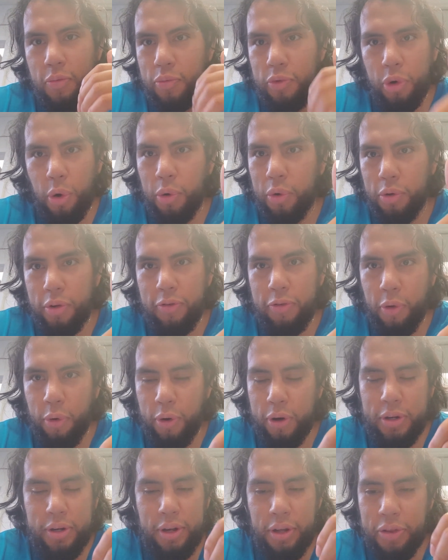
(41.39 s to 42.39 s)
Totally for
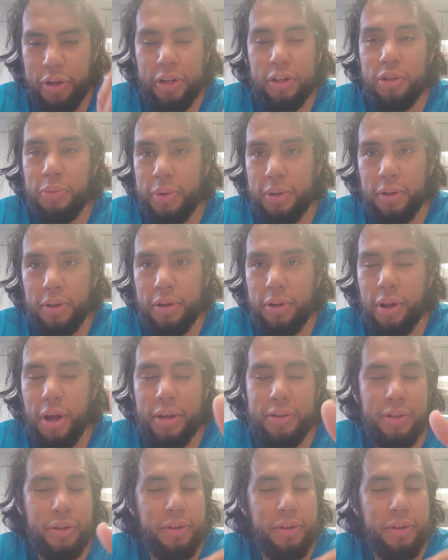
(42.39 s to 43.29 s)
it. I think it should be legalized.